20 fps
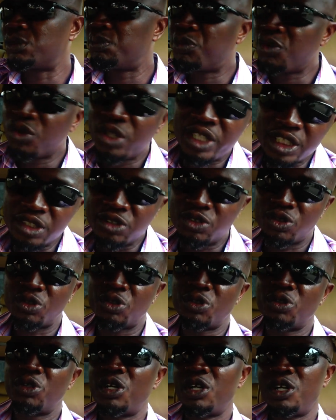pulling
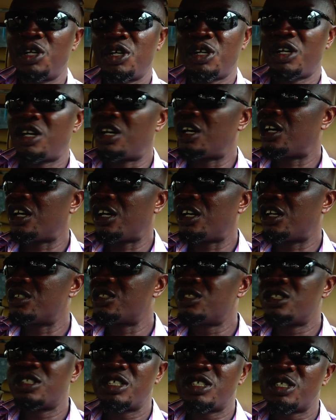to
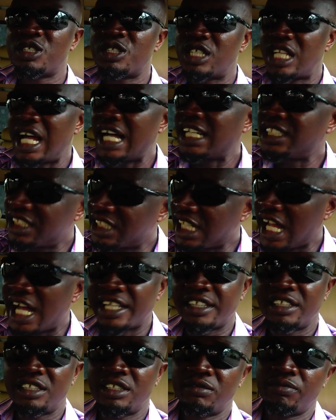that
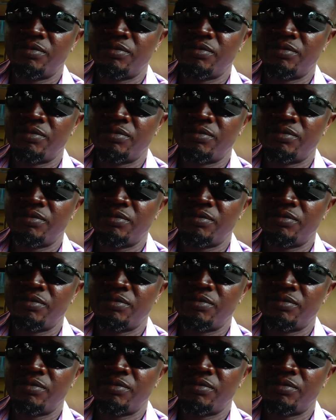side,